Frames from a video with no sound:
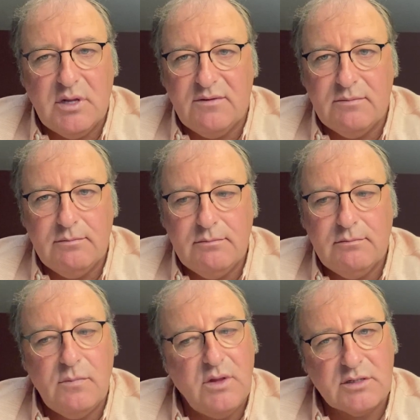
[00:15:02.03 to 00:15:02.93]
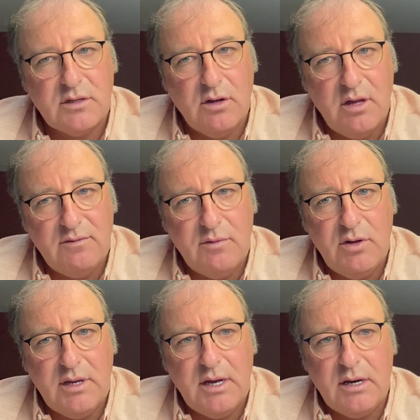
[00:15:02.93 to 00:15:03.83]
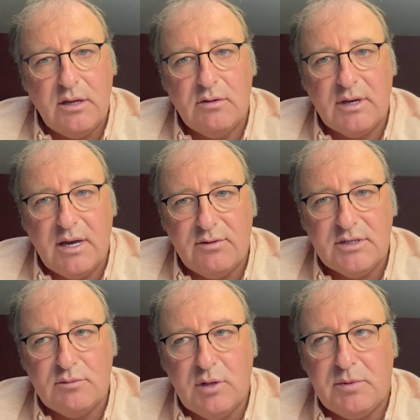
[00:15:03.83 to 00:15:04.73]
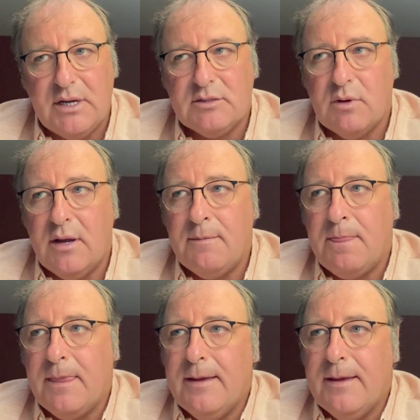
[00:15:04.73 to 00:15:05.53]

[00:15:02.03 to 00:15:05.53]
love them. There's a lot of them out there. You'll get a reasonable price one,